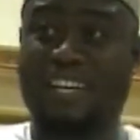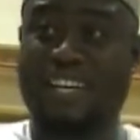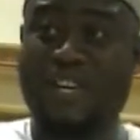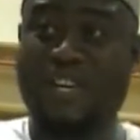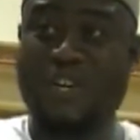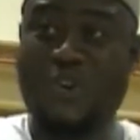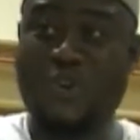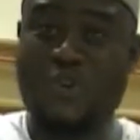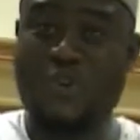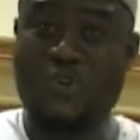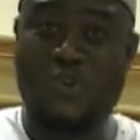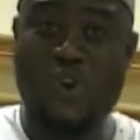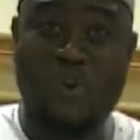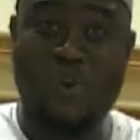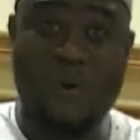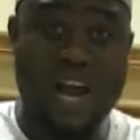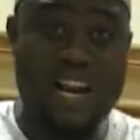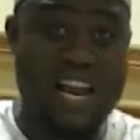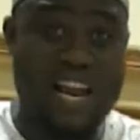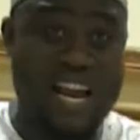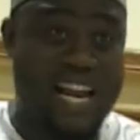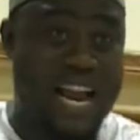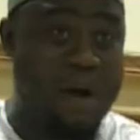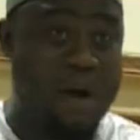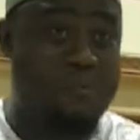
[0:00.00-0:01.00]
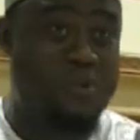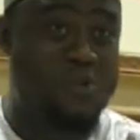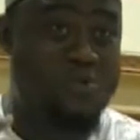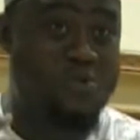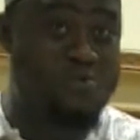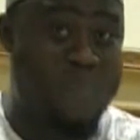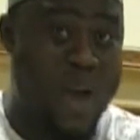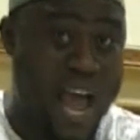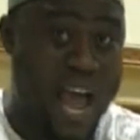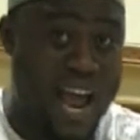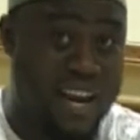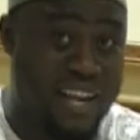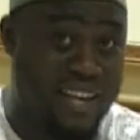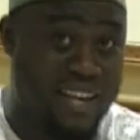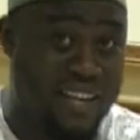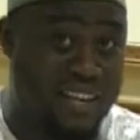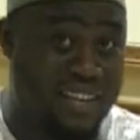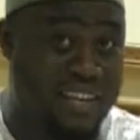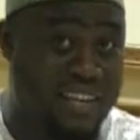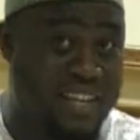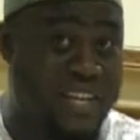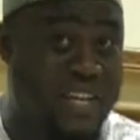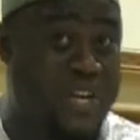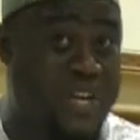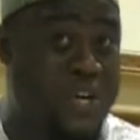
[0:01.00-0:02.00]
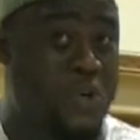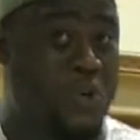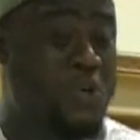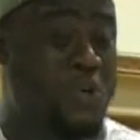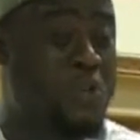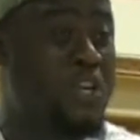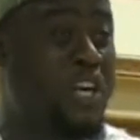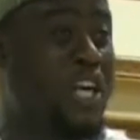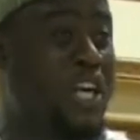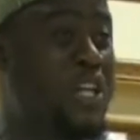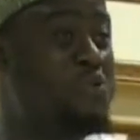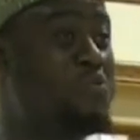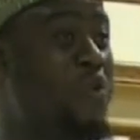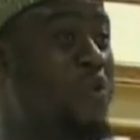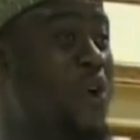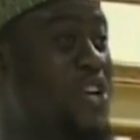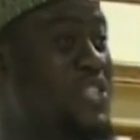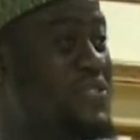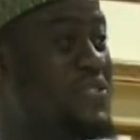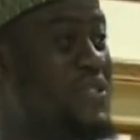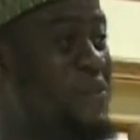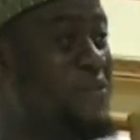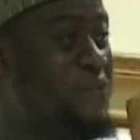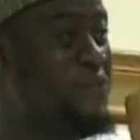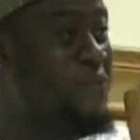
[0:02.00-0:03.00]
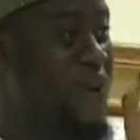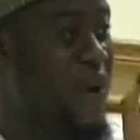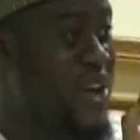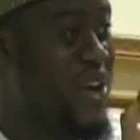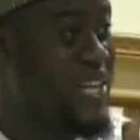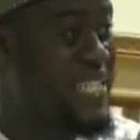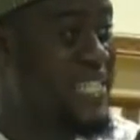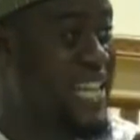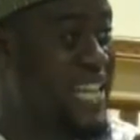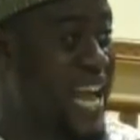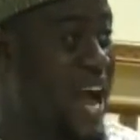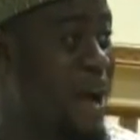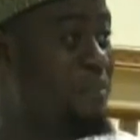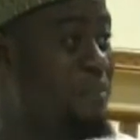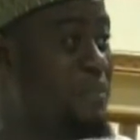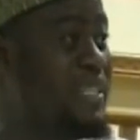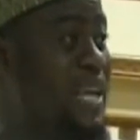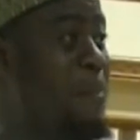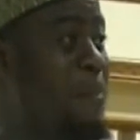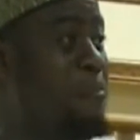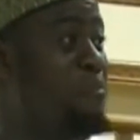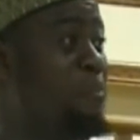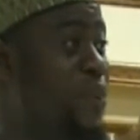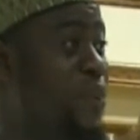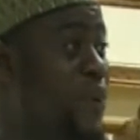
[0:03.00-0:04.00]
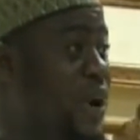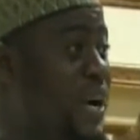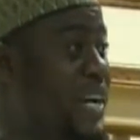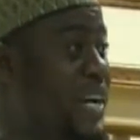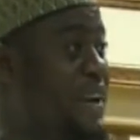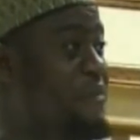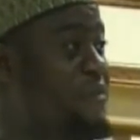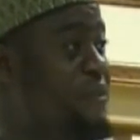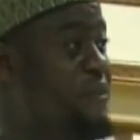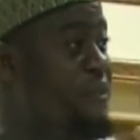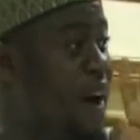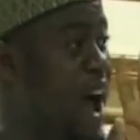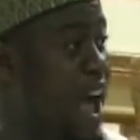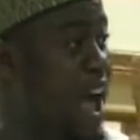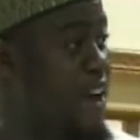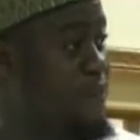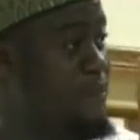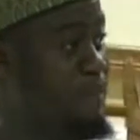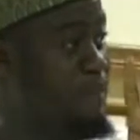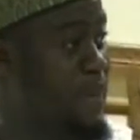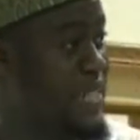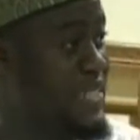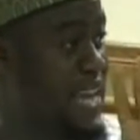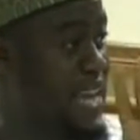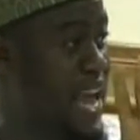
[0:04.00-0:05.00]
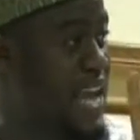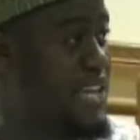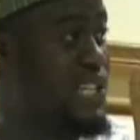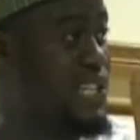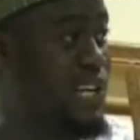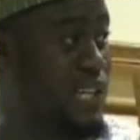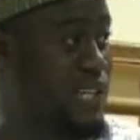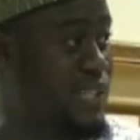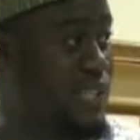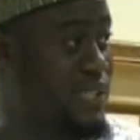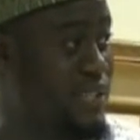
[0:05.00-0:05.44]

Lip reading: So when they come to Mali, it was the first time they built 5 MASJID.